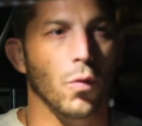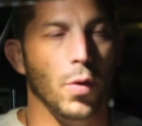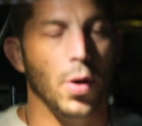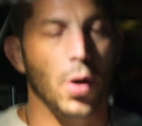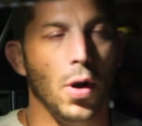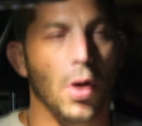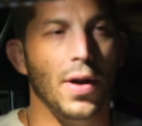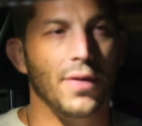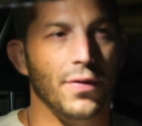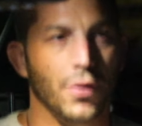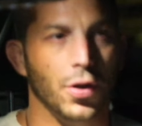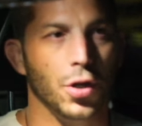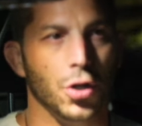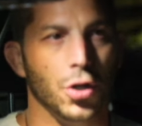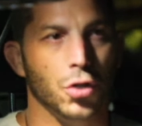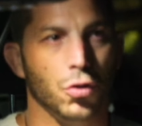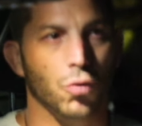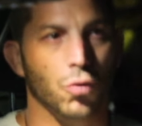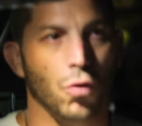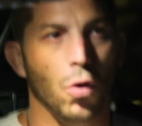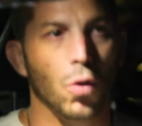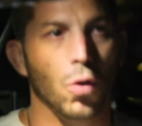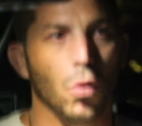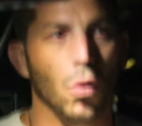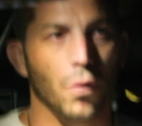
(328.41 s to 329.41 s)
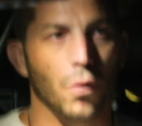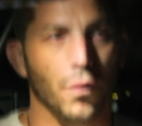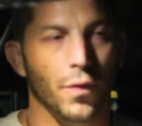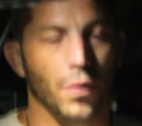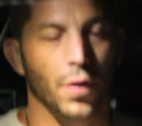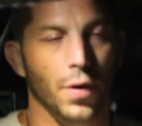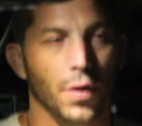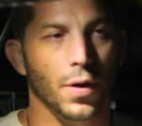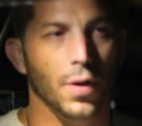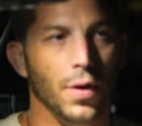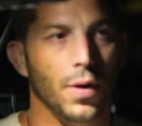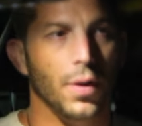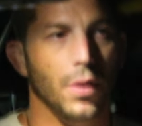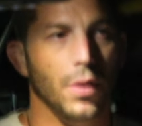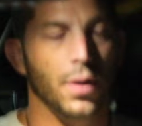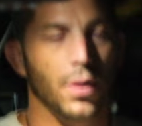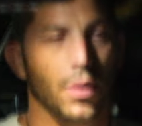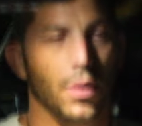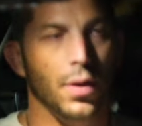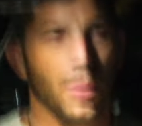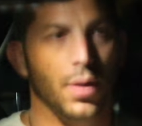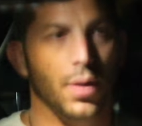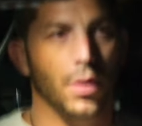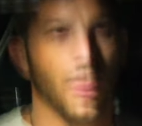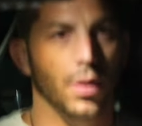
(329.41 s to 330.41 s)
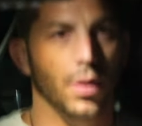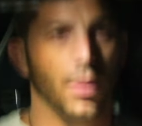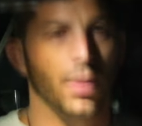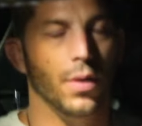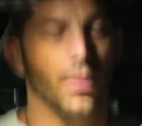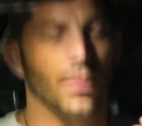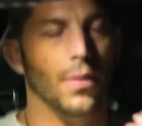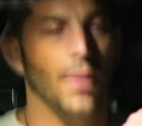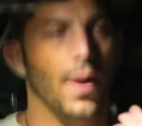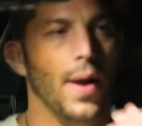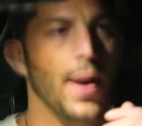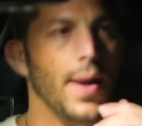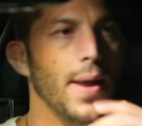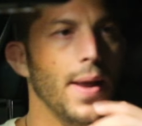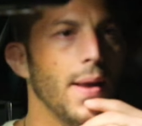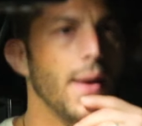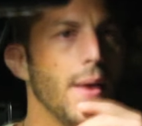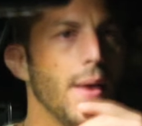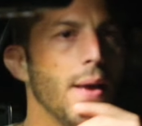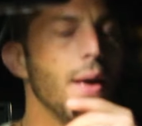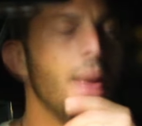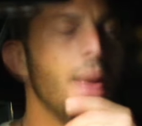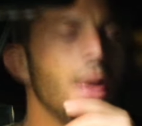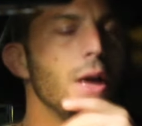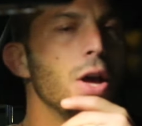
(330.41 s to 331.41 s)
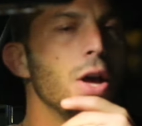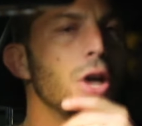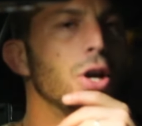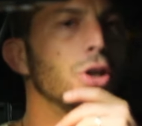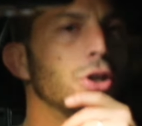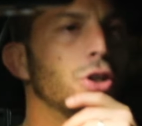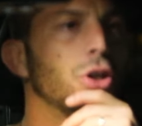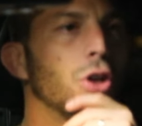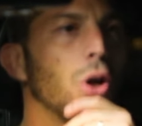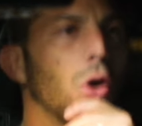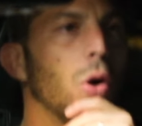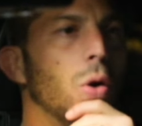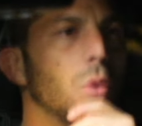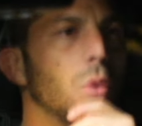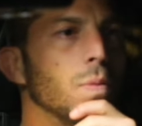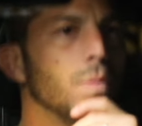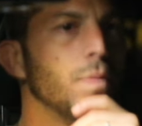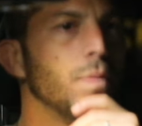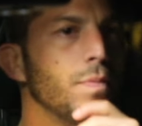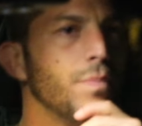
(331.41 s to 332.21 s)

we don't have control over, right? So